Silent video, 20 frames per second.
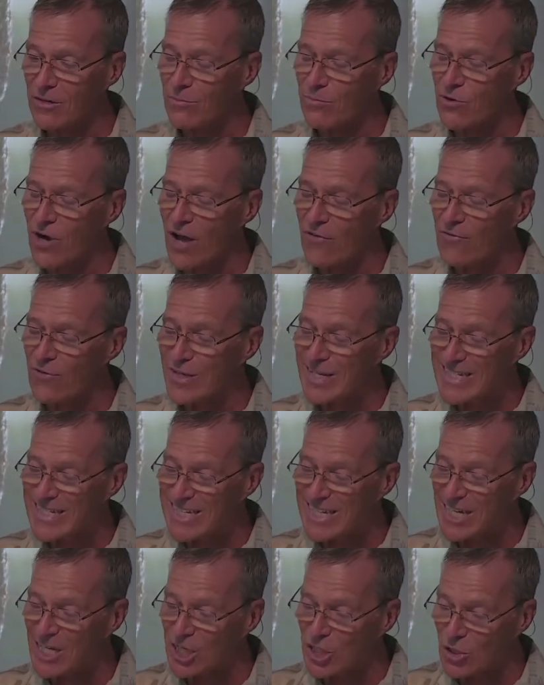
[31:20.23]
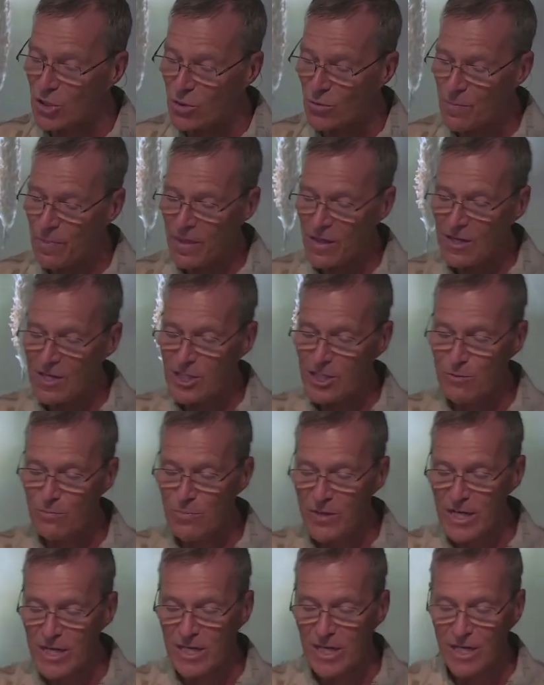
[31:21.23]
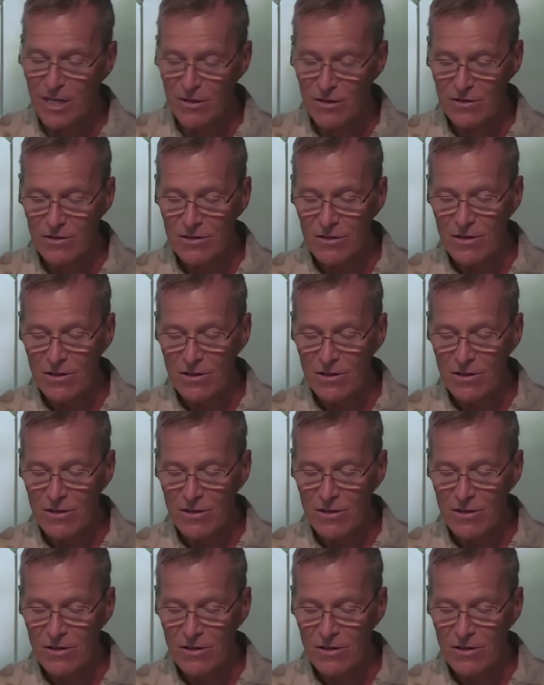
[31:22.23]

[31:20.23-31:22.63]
prophet Ezekiel speaking